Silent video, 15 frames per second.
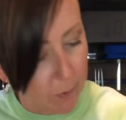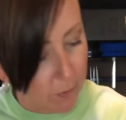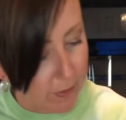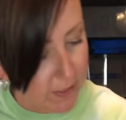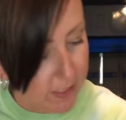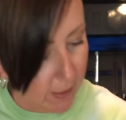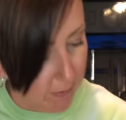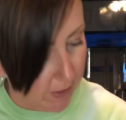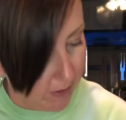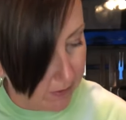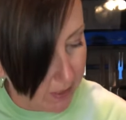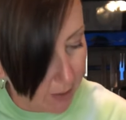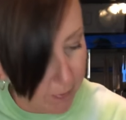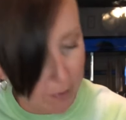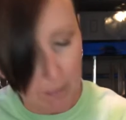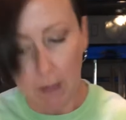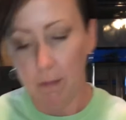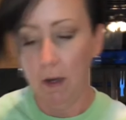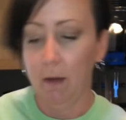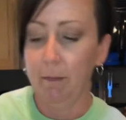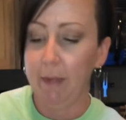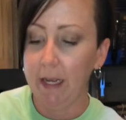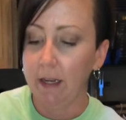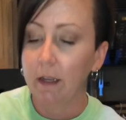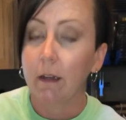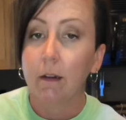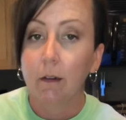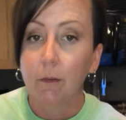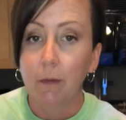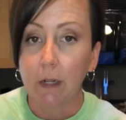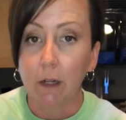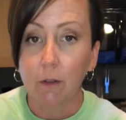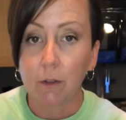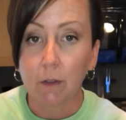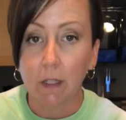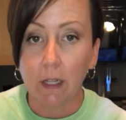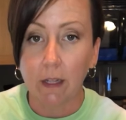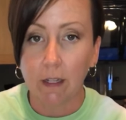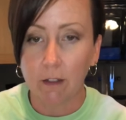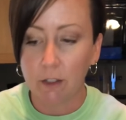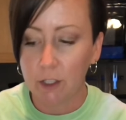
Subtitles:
one time when I was helping my mom bake when I was really little,